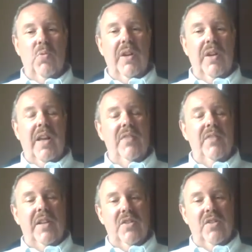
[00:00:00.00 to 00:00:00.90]
We're going to have
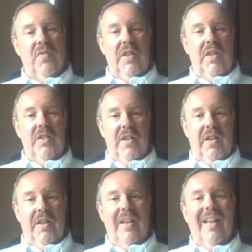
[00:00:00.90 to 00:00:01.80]
Dennis Finn's
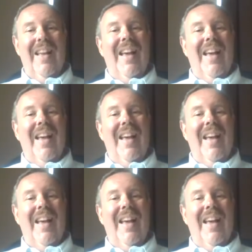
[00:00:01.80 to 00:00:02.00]
data,